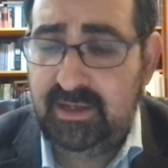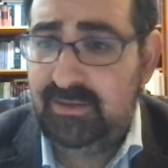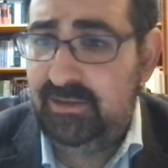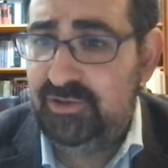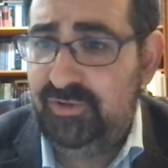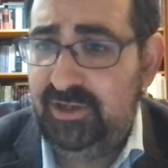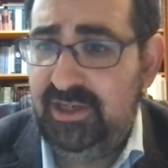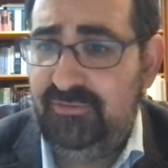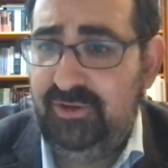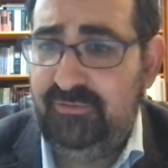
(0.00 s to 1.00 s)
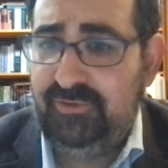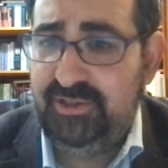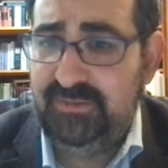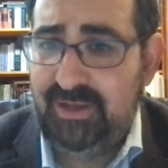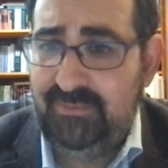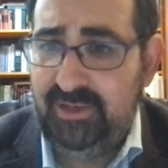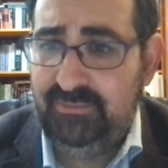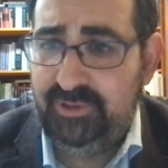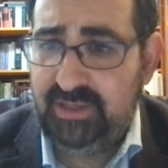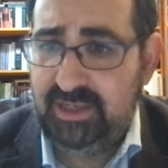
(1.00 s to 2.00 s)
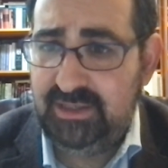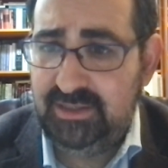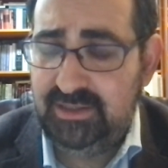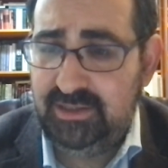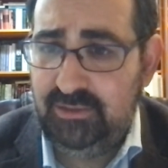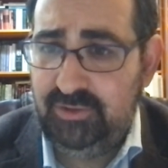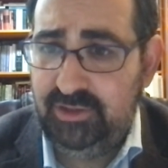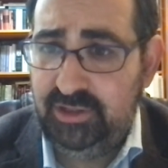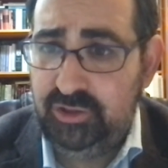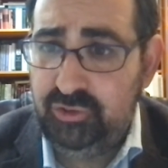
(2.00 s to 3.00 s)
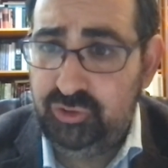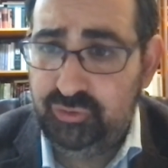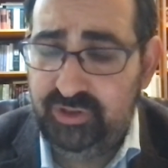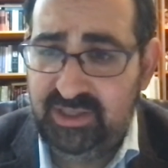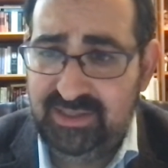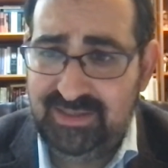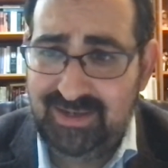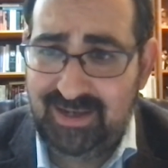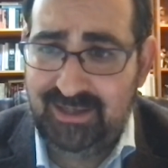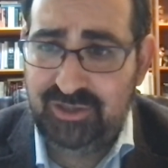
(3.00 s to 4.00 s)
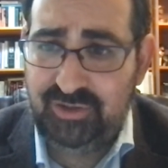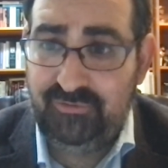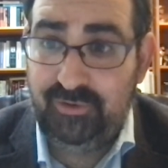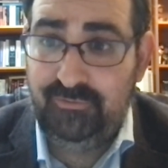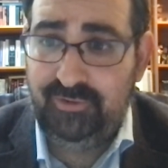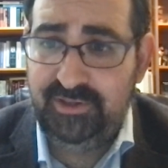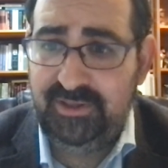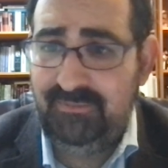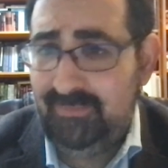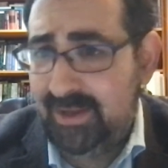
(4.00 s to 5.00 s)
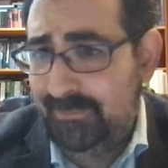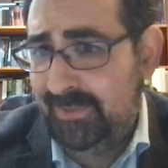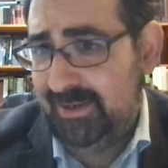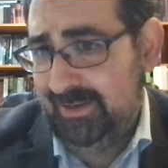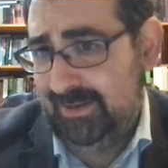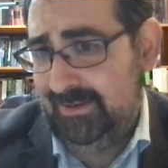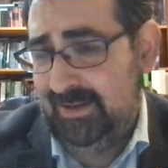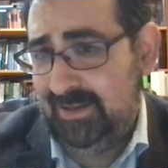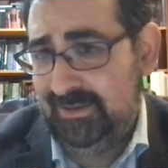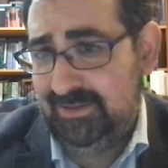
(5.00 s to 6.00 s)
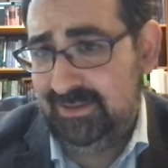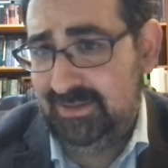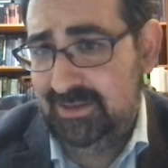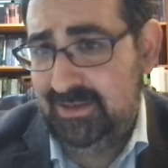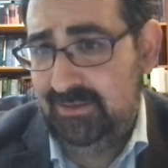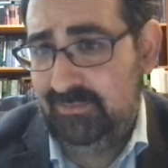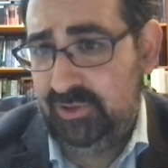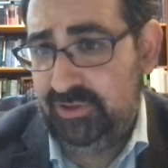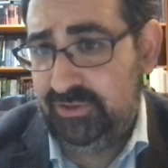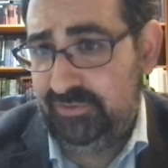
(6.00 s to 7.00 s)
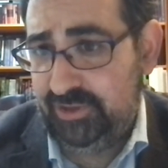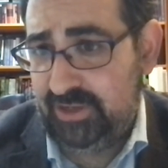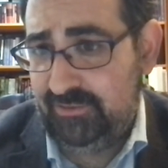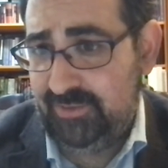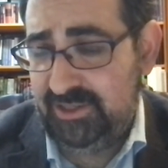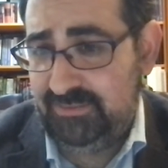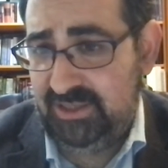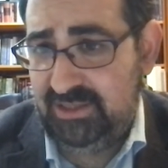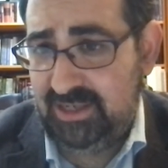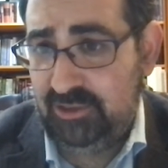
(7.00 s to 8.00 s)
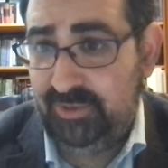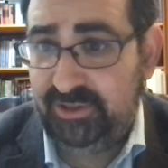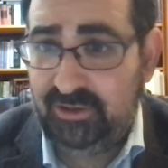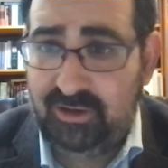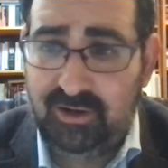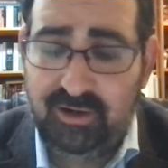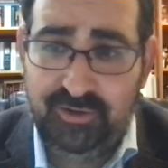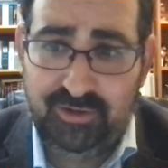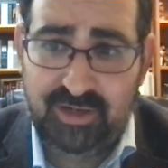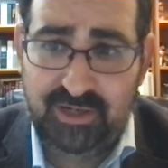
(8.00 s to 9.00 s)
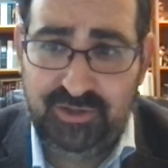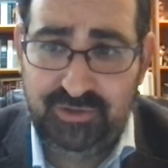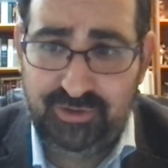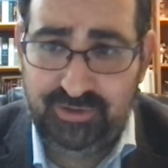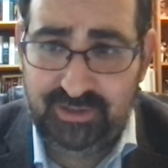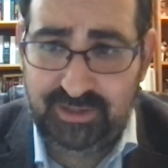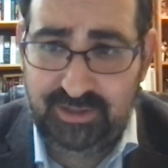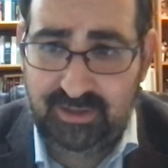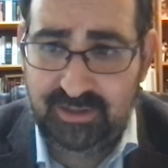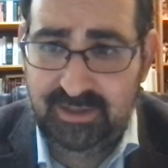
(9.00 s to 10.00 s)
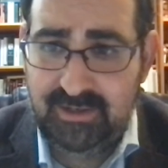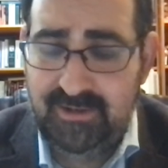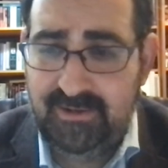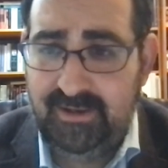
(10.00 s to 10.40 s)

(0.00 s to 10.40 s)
again, there's very different First Amendment implications, and there really usually is not a straightforward First Amendment analysis because of the government speech angle. But there are other constitutional concerns.